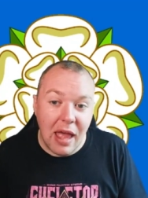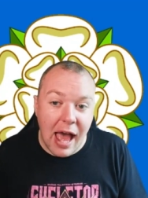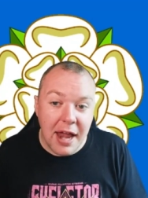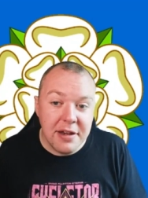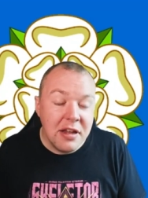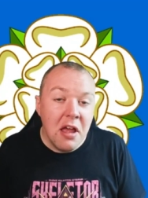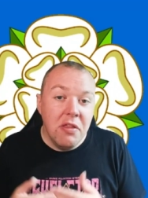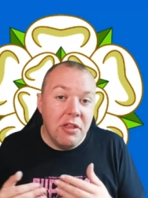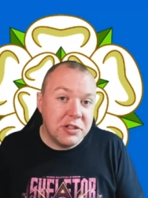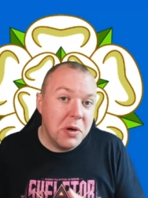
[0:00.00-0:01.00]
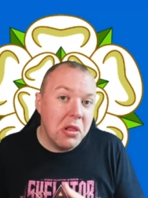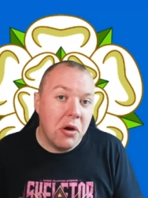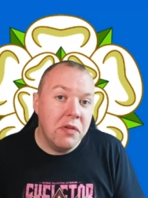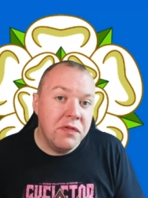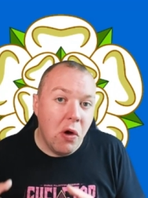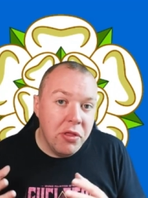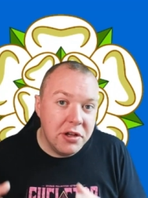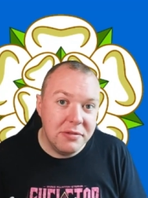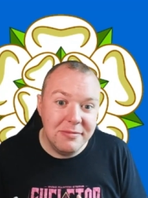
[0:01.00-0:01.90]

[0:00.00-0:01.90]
And that's what a lot of other